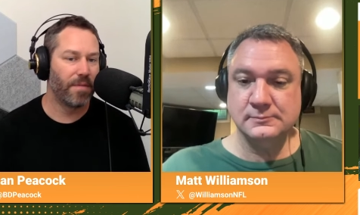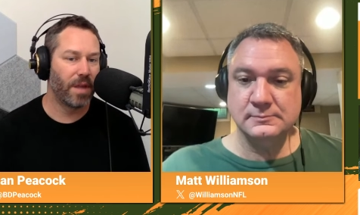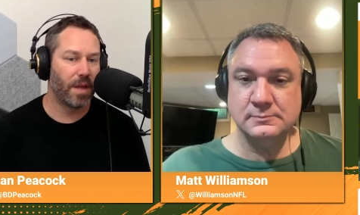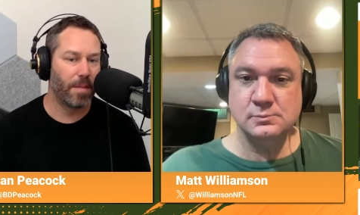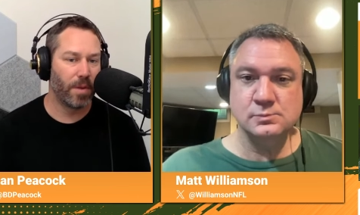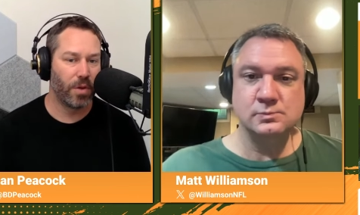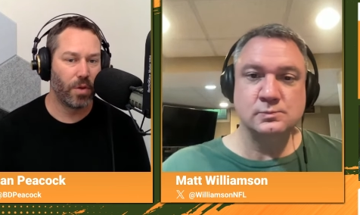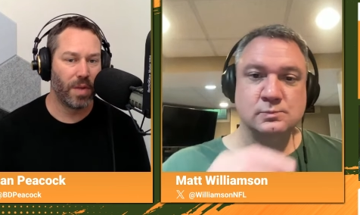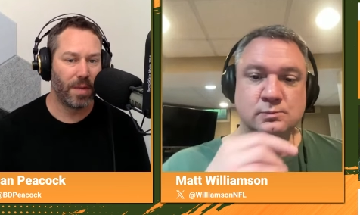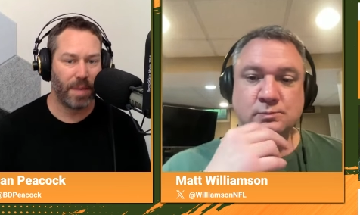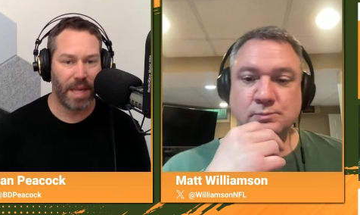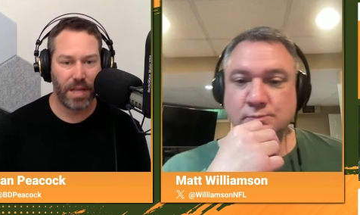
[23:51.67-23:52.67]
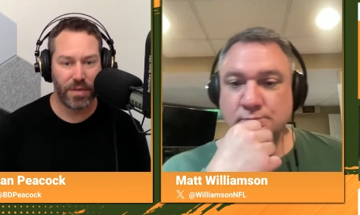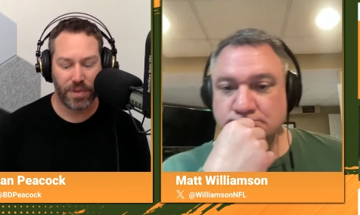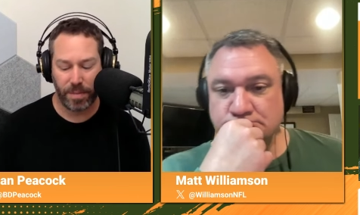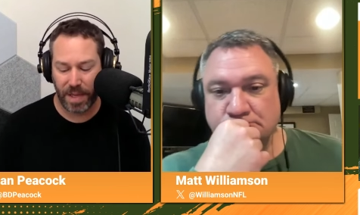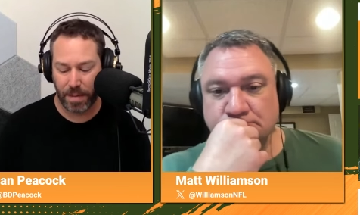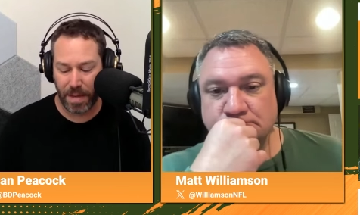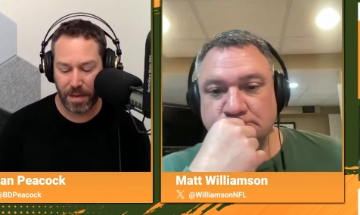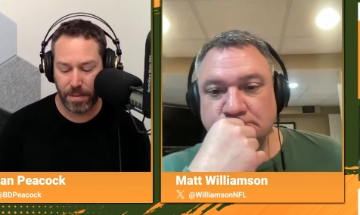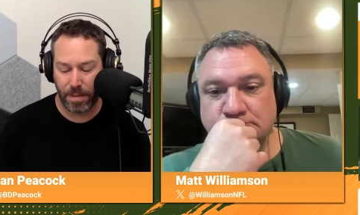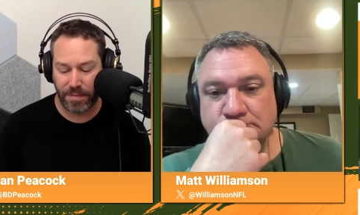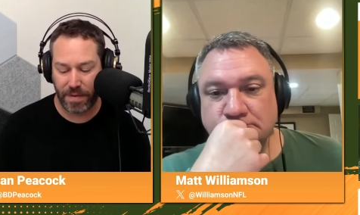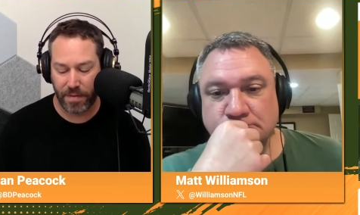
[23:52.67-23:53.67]
Speaker 1: the Kool Aid McKinstry pick. Might have been
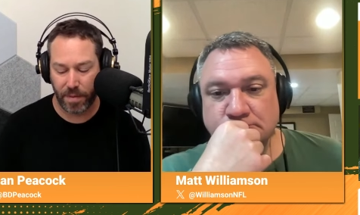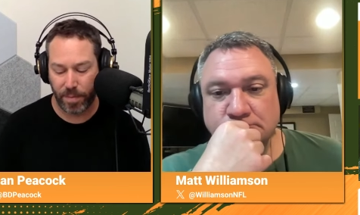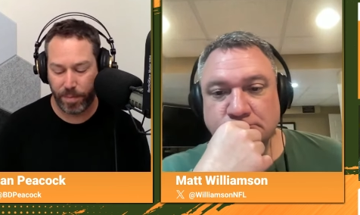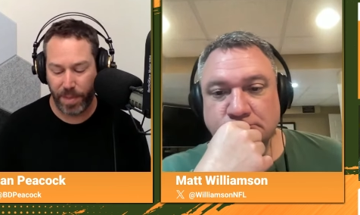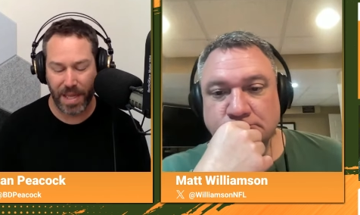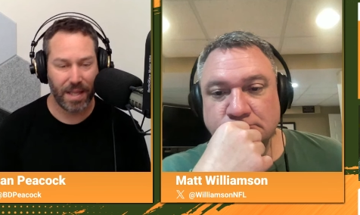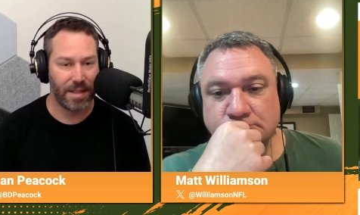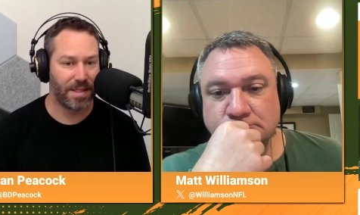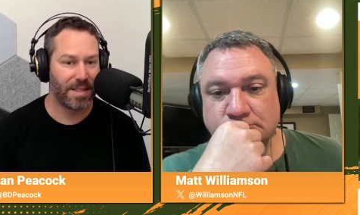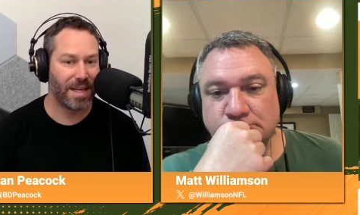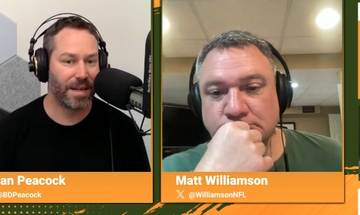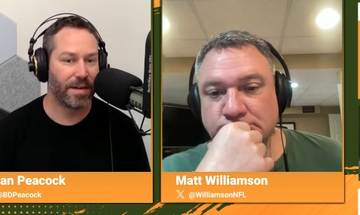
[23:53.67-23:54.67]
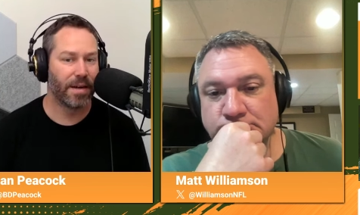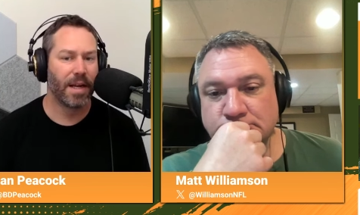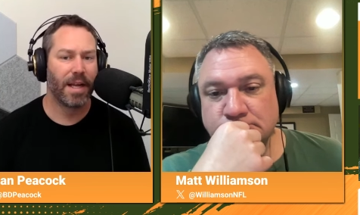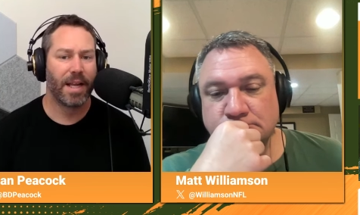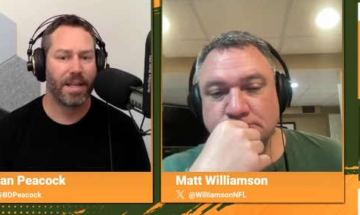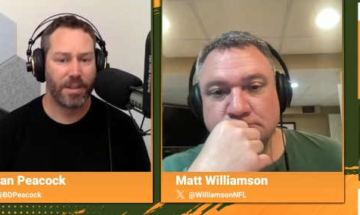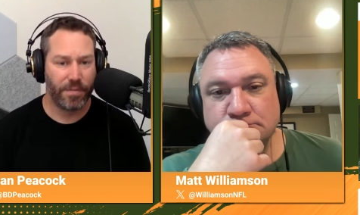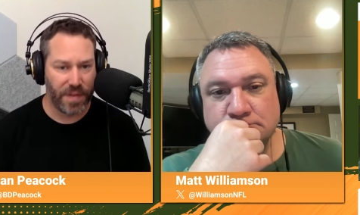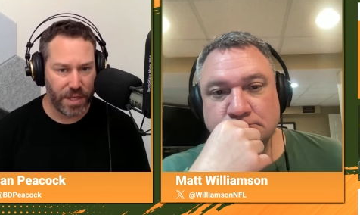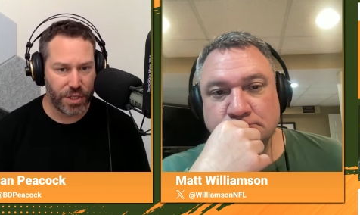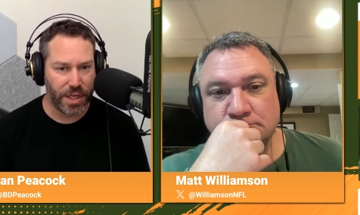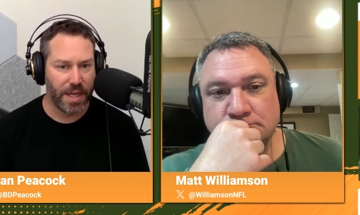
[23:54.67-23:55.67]
my favorite pick in this entire
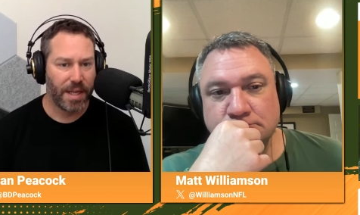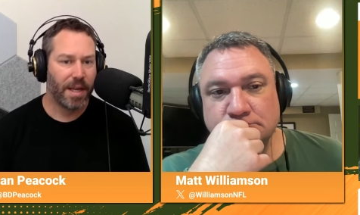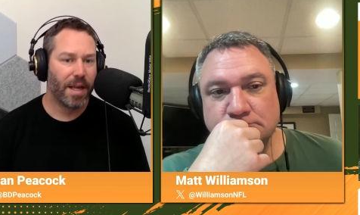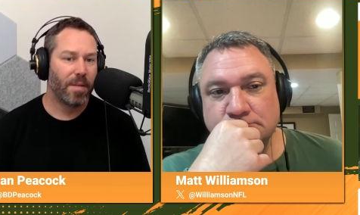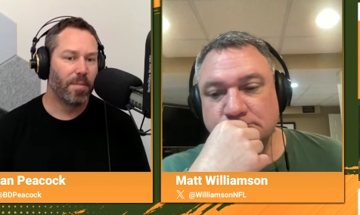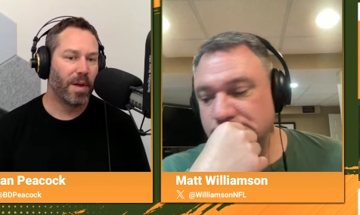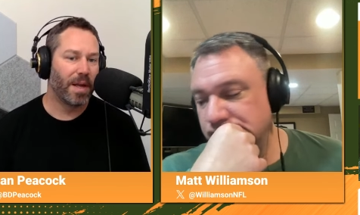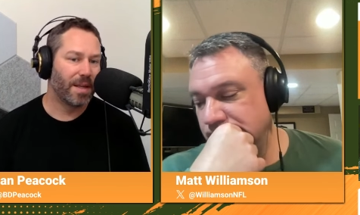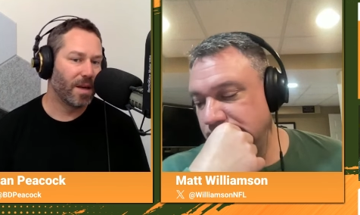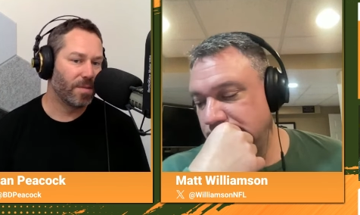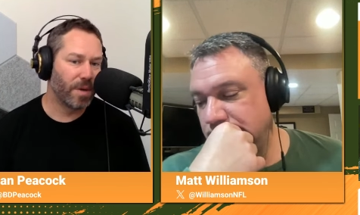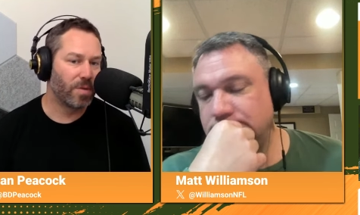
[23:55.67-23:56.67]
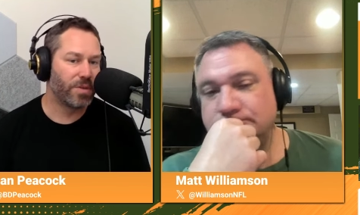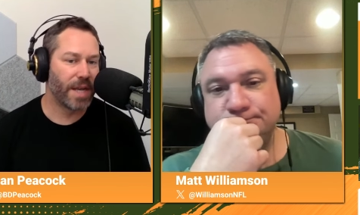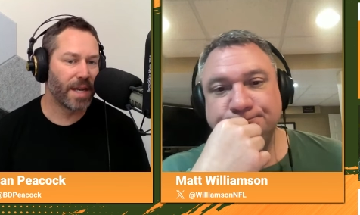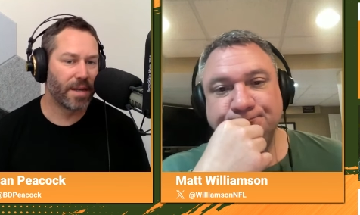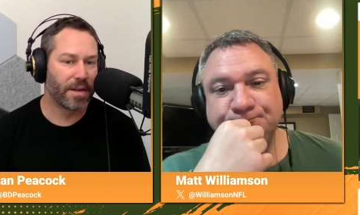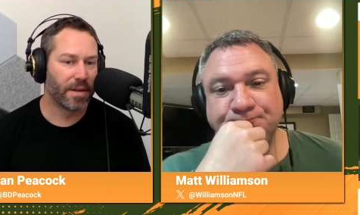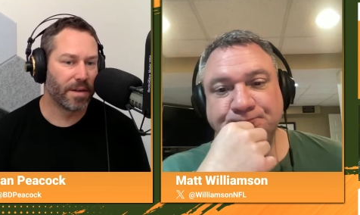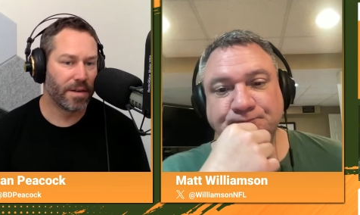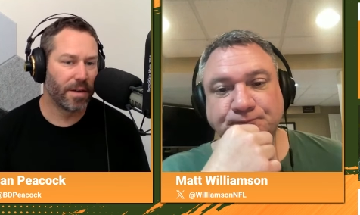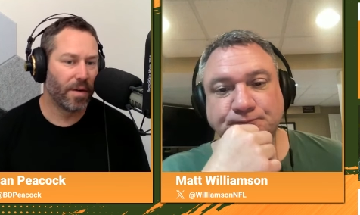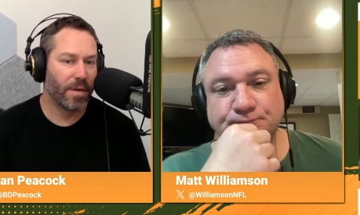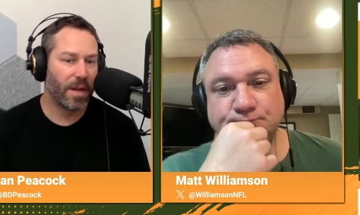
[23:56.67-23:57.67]
division, but you know, no second or you
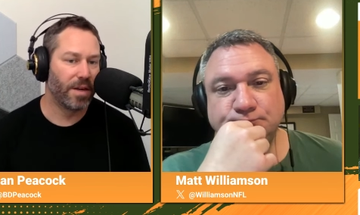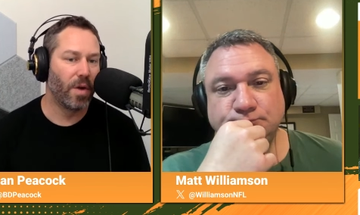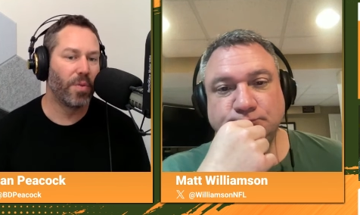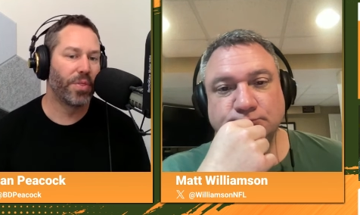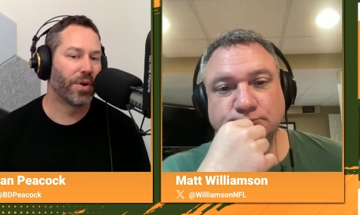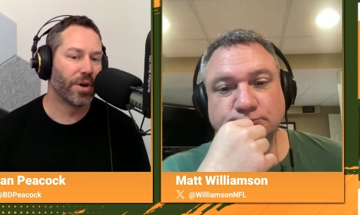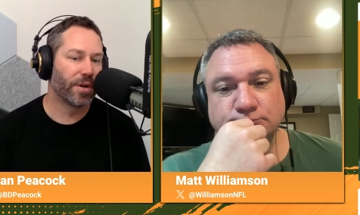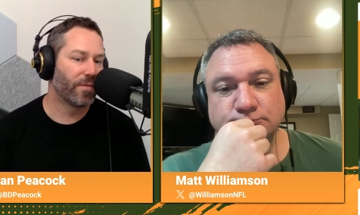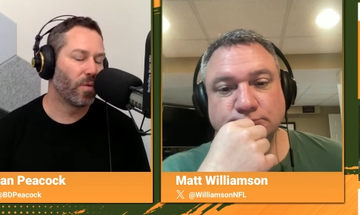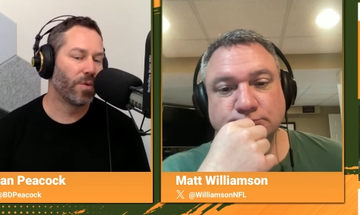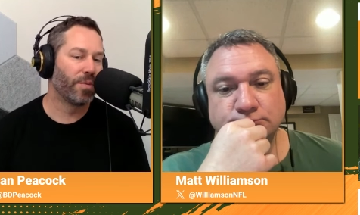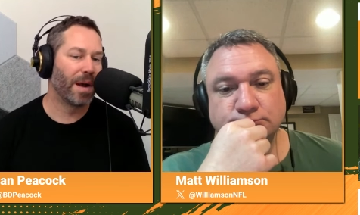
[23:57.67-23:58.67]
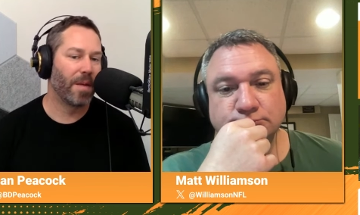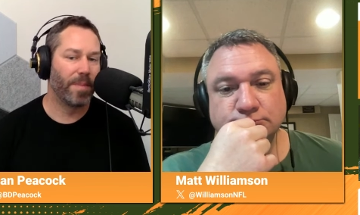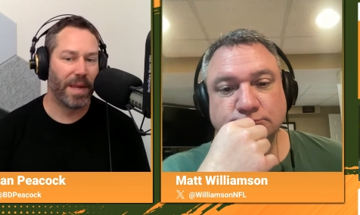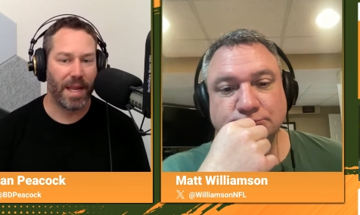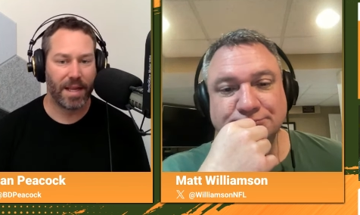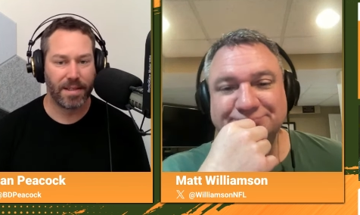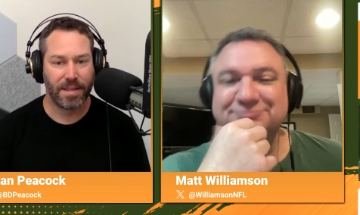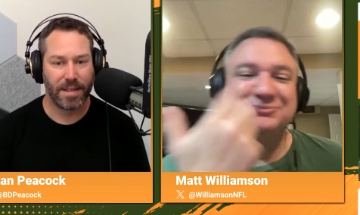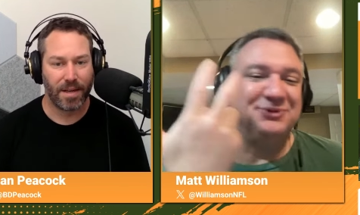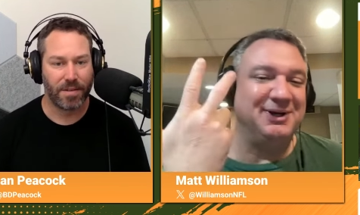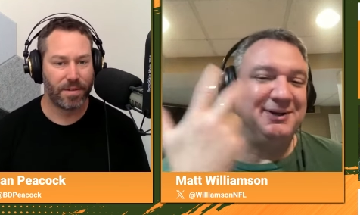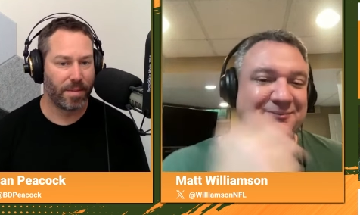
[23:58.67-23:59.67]
know, uh, no third or fourth round picks, and you know,
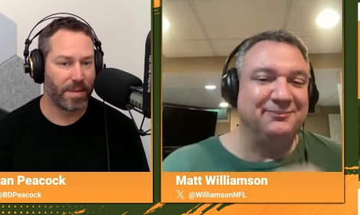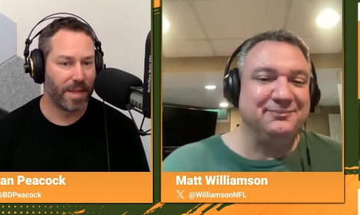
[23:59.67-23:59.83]
right. some